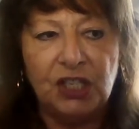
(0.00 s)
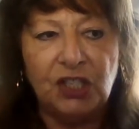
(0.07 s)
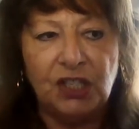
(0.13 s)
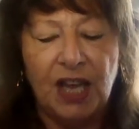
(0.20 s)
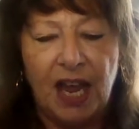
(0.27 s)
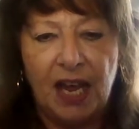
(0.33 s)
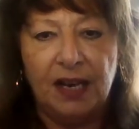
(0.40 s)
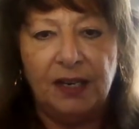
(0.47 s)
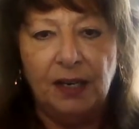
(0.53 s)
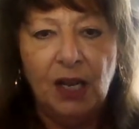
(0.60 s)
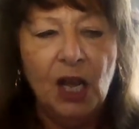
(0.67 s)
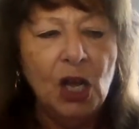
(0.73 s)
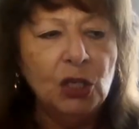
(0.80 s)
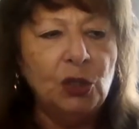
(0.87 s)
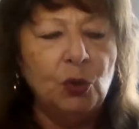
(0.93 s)
said,
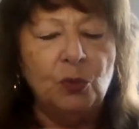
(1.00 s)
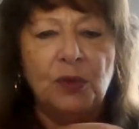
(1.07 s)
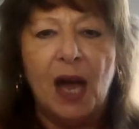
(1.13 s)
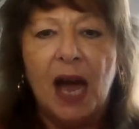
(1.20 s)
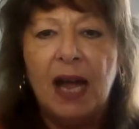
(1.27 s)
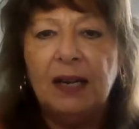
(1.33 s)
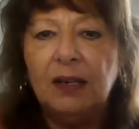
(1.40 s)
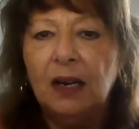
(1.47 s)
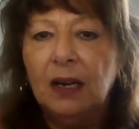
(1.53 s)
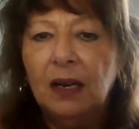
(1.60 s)
do not